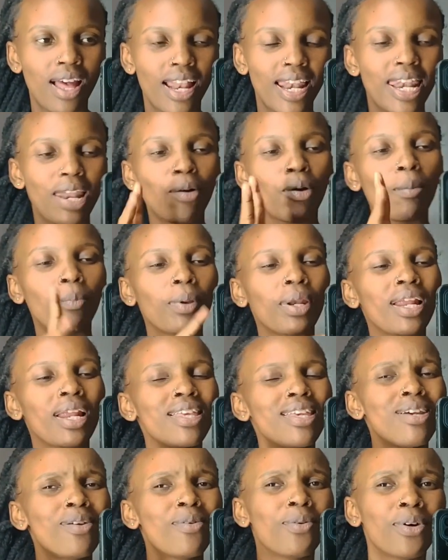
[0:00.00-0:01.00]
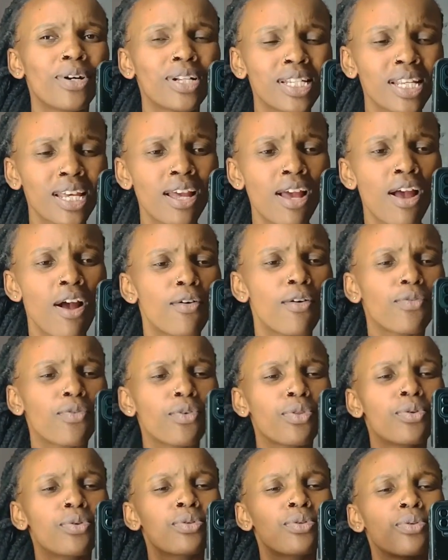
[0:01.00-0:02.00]
Na wapenda nyi wote, for
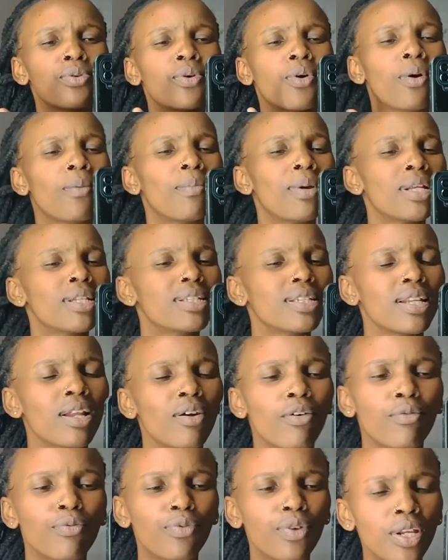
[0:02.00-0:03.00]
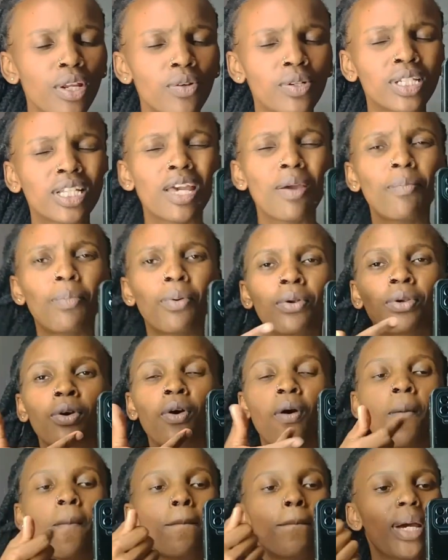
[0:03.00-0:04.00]
those who comment in our videos, keep on
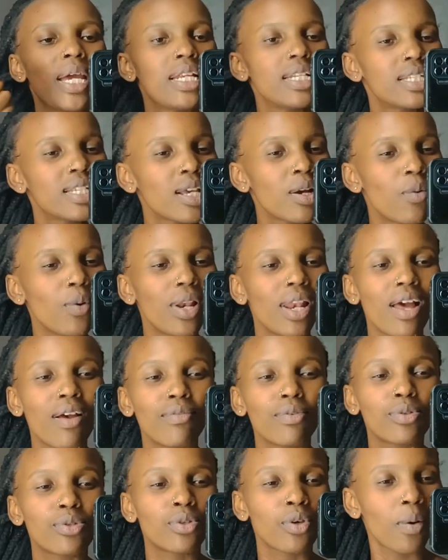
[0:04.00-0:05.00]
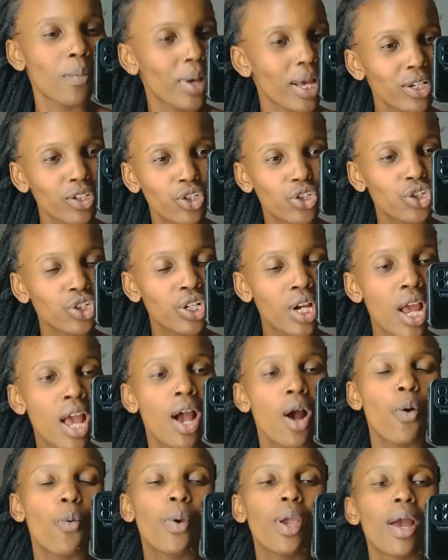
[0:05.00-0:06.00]
commenting. We love you so much.
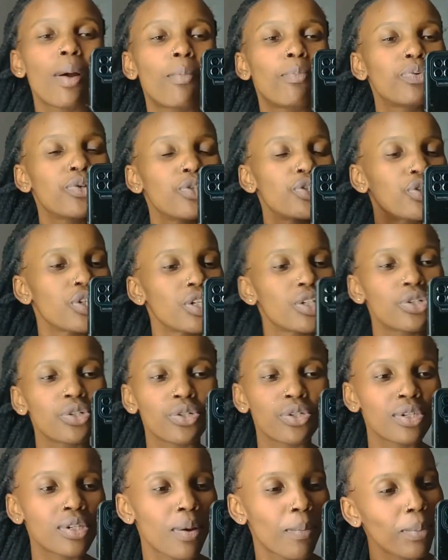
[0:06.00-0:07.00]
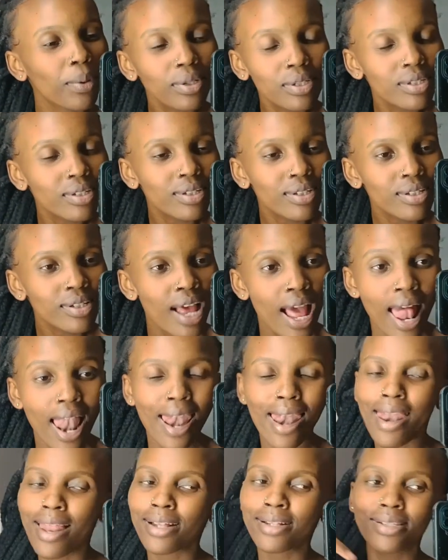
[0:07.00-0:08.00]
We appreciate your support.
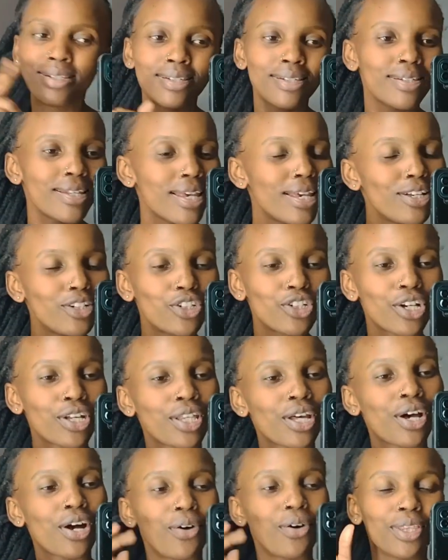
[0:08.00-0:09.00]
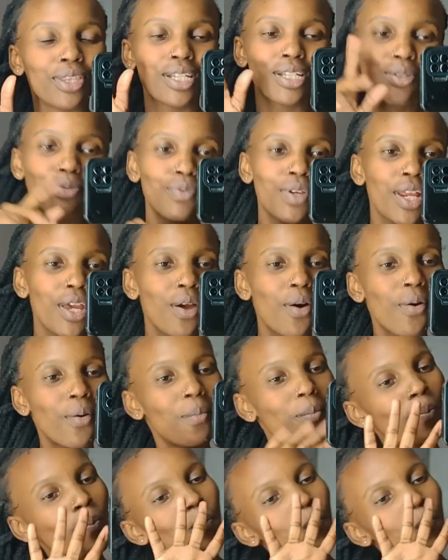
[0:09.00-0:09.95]
Let's see each other on this video.